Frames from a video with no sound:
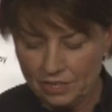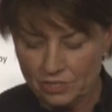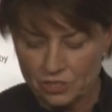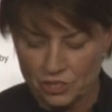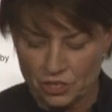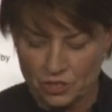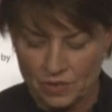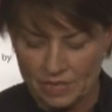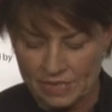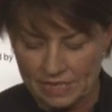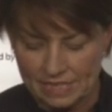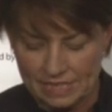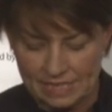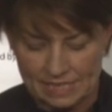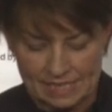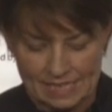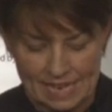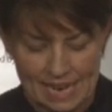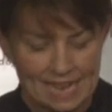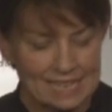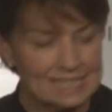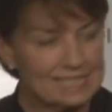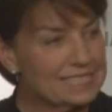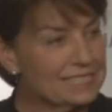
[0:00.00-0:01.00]
during the
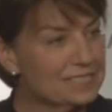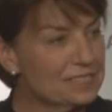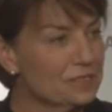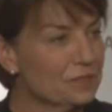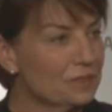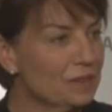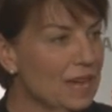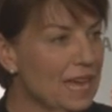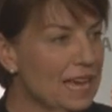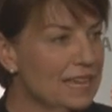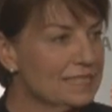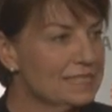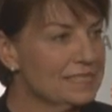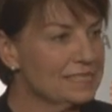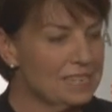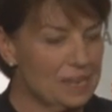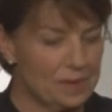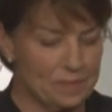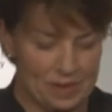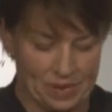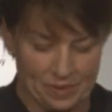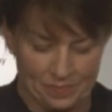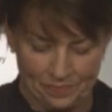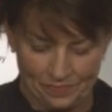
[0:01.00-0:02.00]
disasters of last
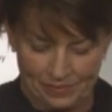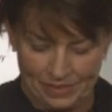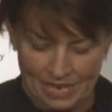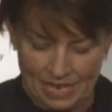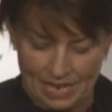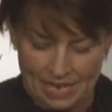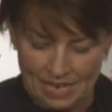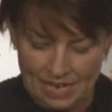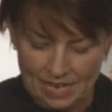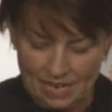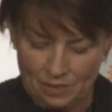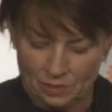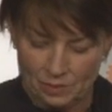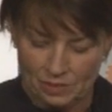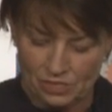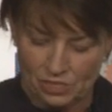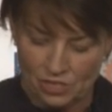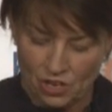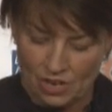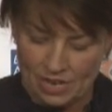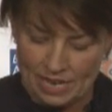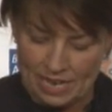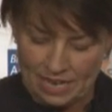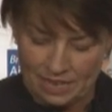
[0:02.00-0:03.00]
summer, it was
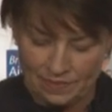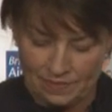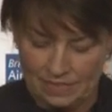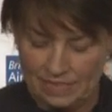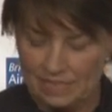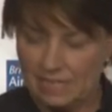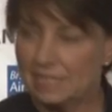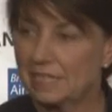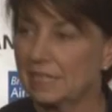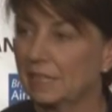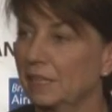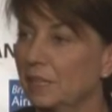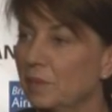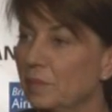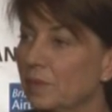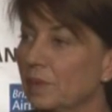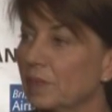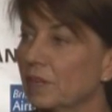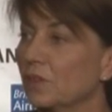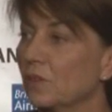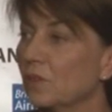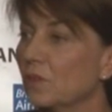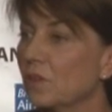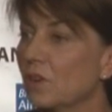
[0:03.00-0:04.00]
not out of any
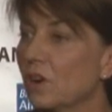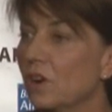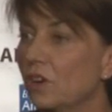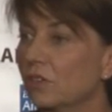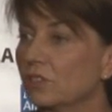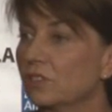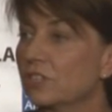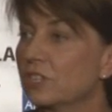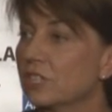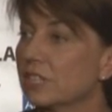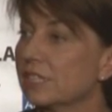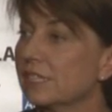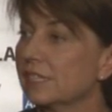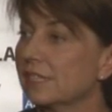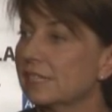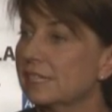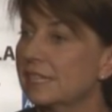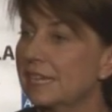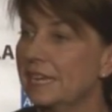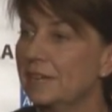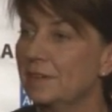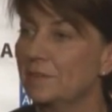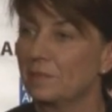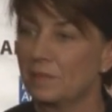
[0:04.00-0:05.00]
deliberate or conscious
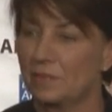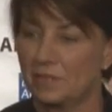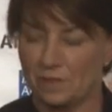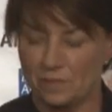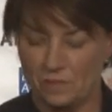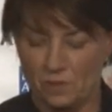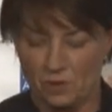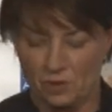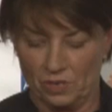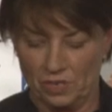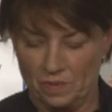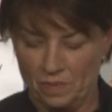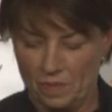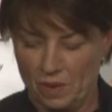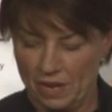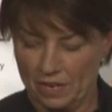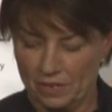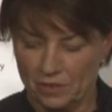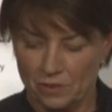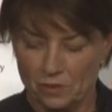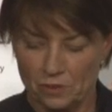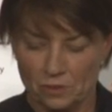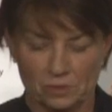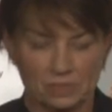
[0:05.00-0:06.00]
attempt at what you
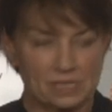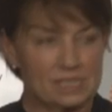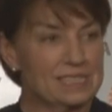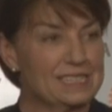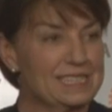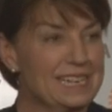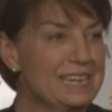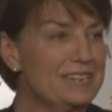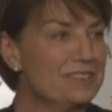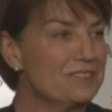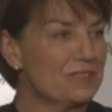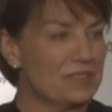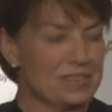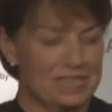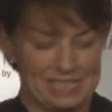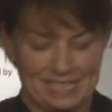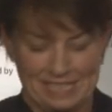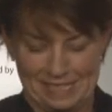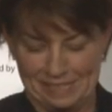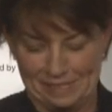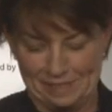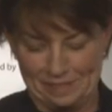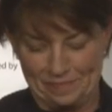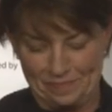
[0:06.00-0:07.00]
might call
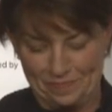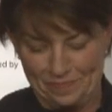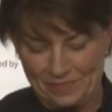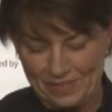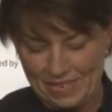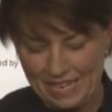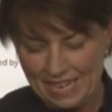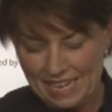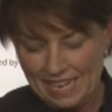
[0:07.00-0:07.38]
statriotism.